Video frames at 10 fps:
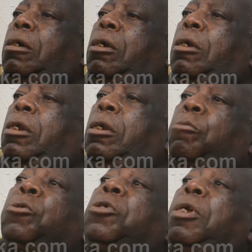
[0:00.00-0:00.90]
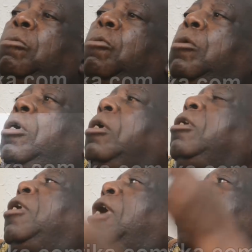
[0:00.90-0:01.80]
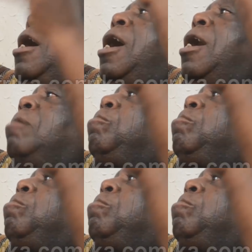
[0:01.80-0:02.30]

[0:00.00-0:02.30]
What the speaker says: The Muslim. The Arab